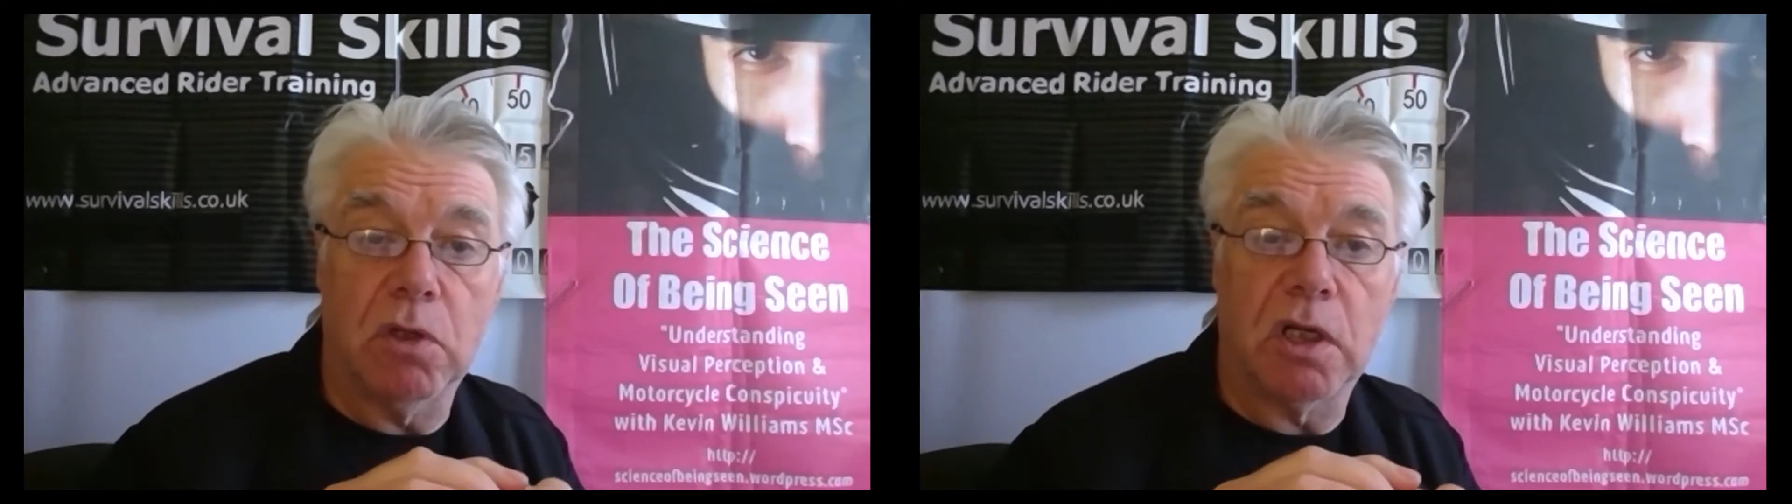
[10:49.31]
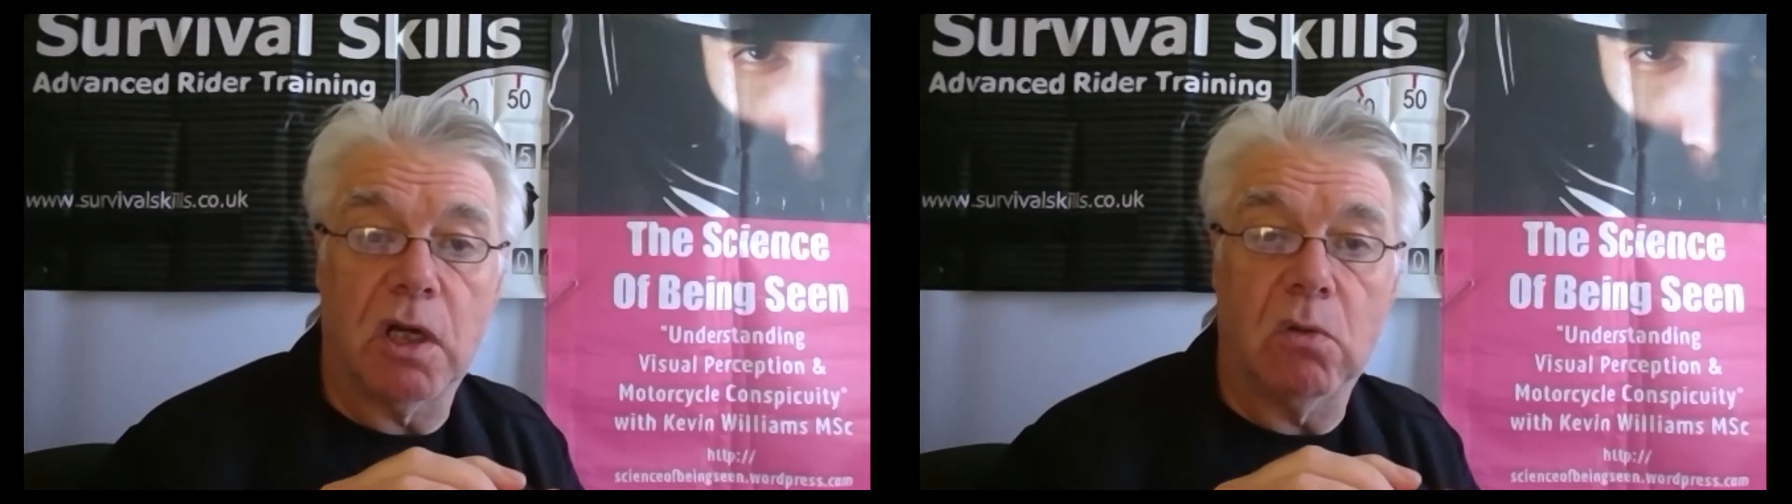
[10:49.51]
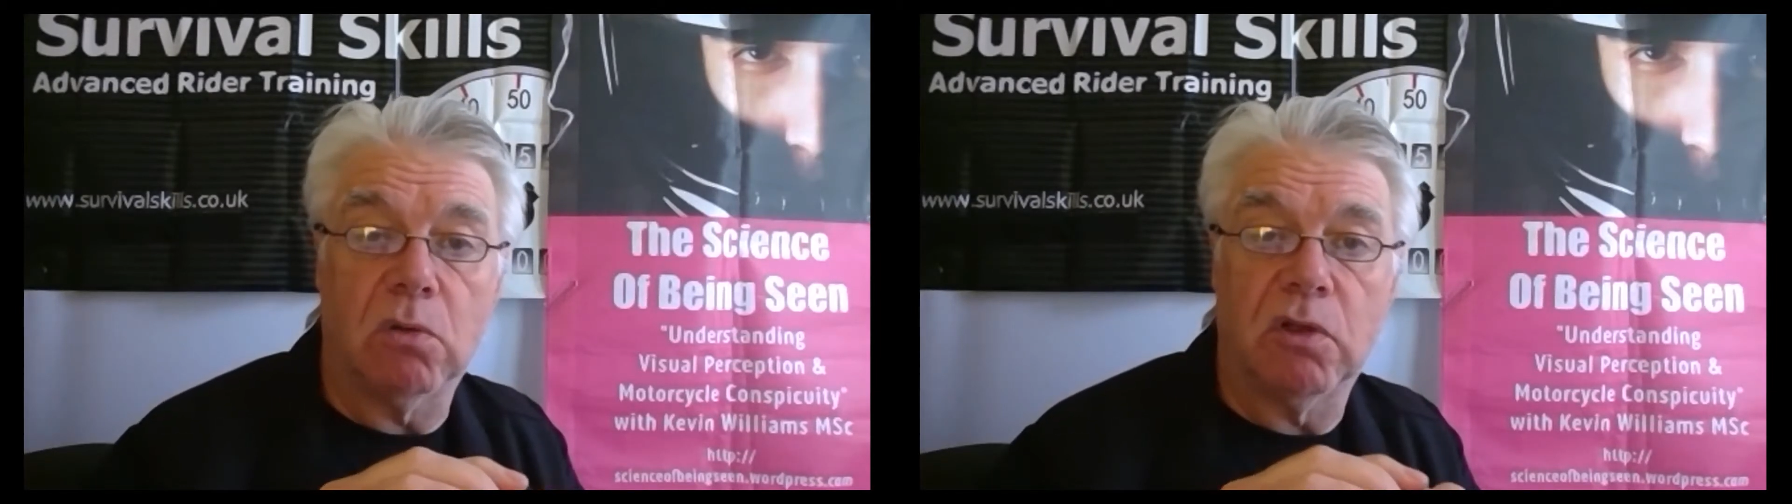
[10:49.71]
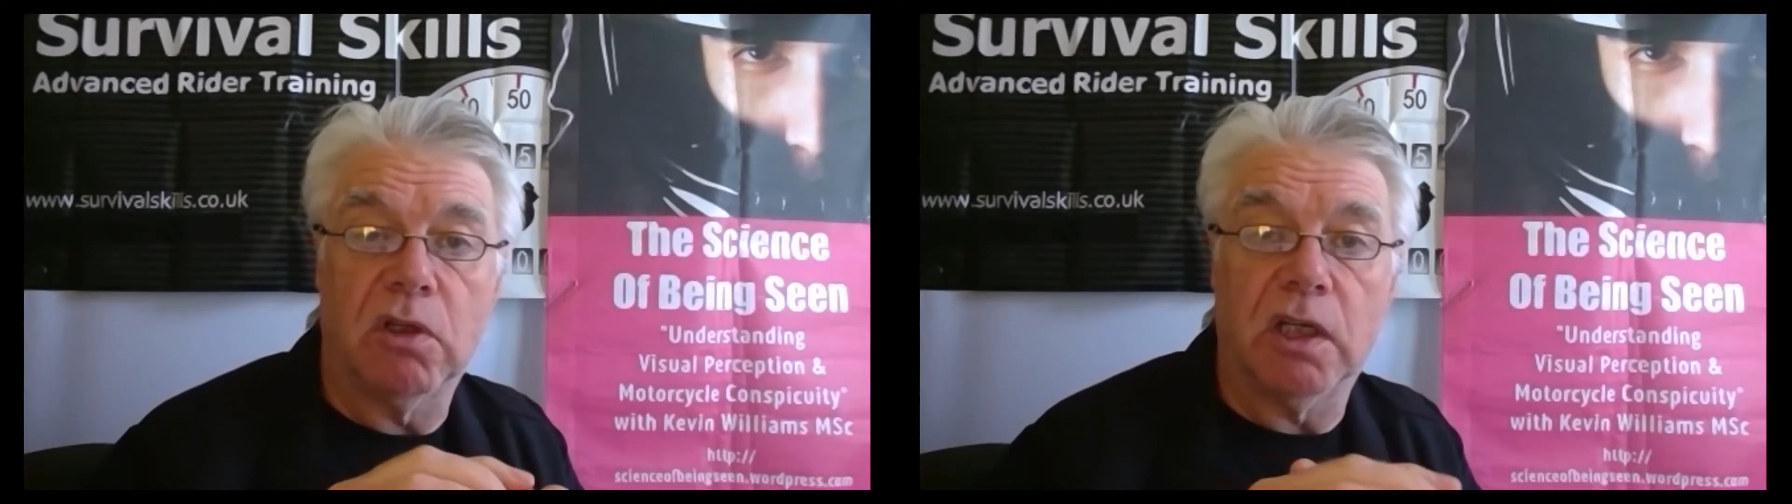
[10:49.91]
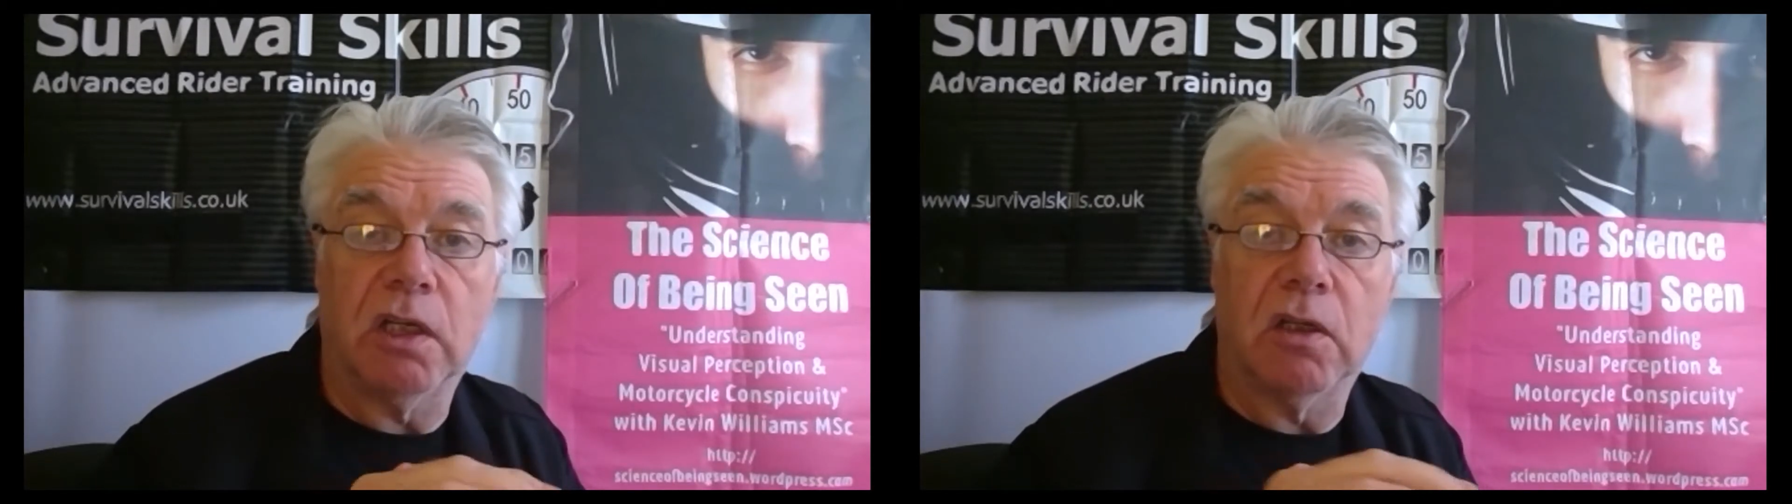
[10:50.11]
cold
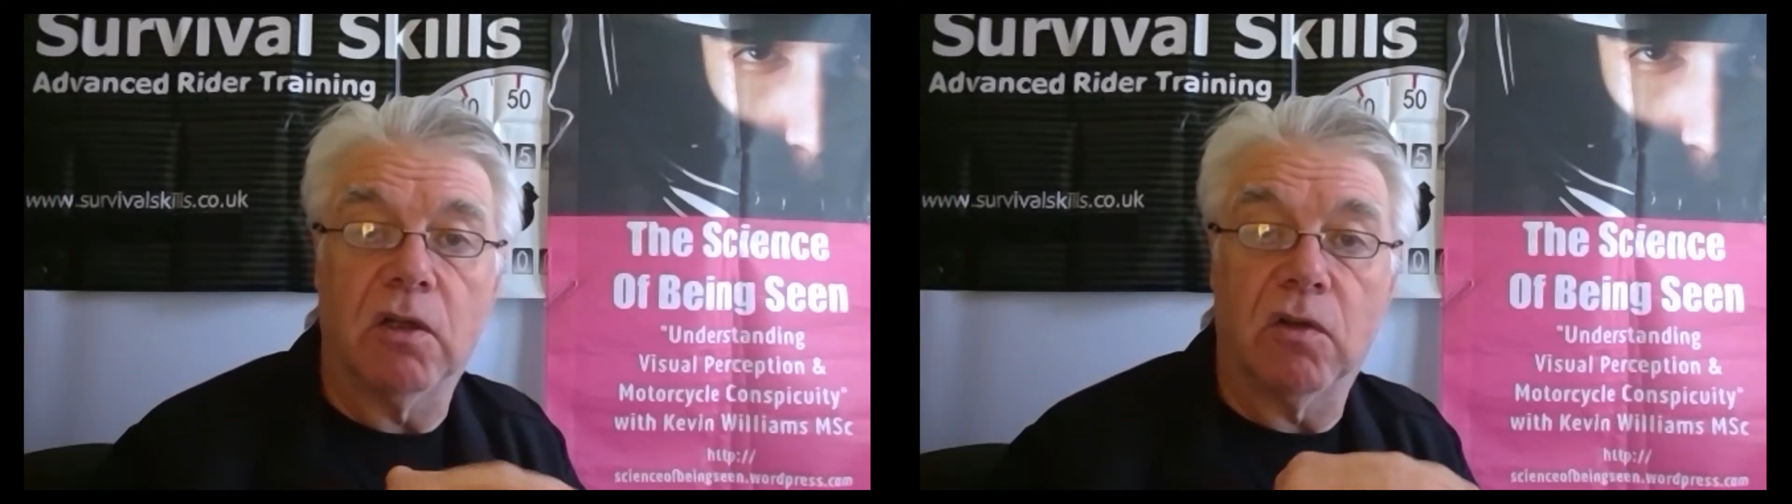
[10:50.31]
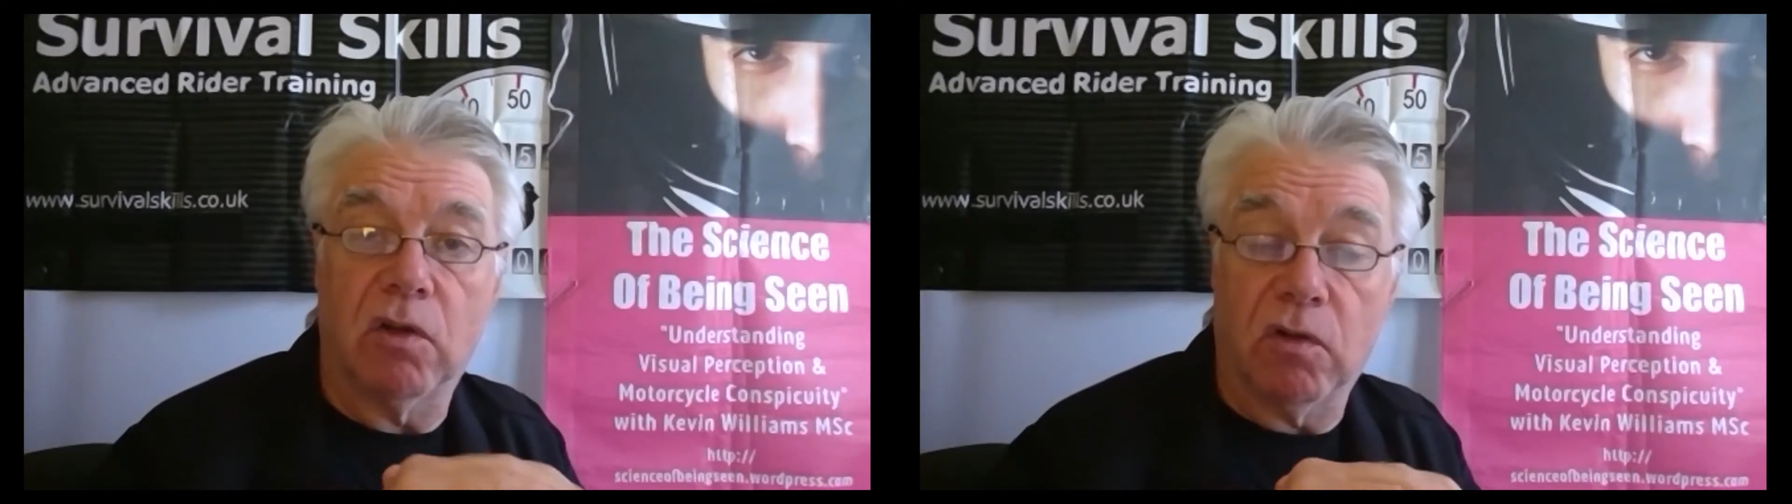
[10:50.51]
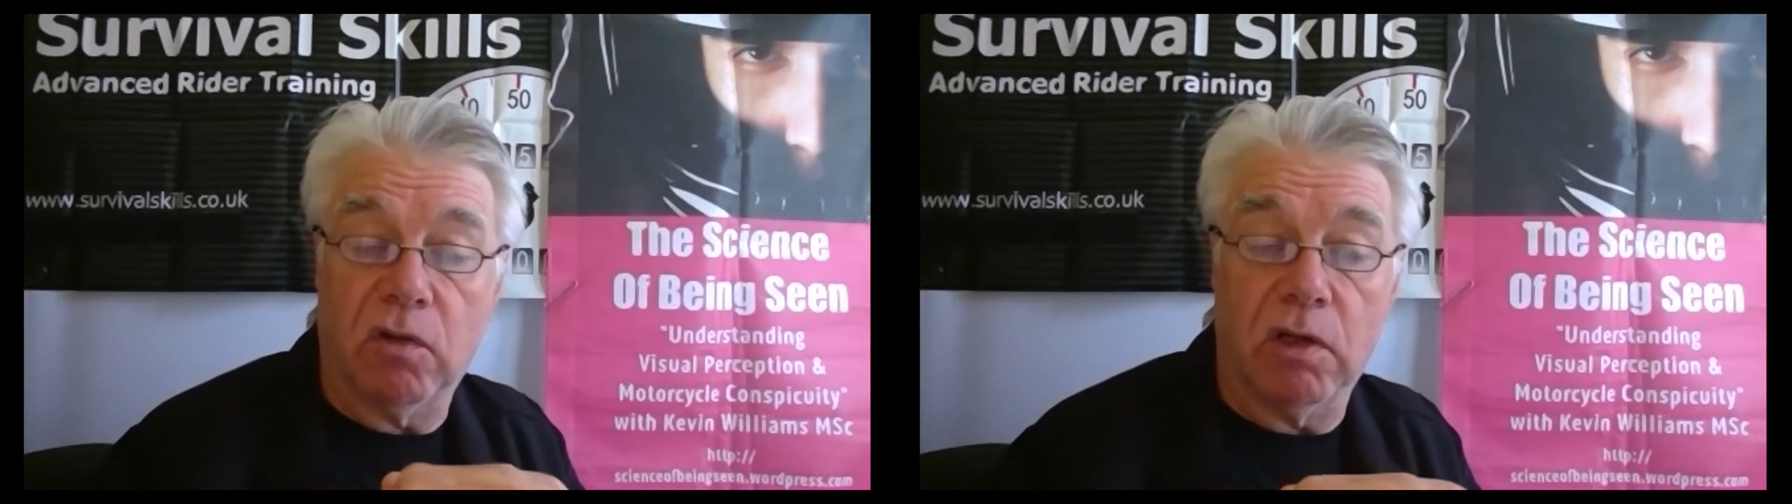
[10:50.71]
that is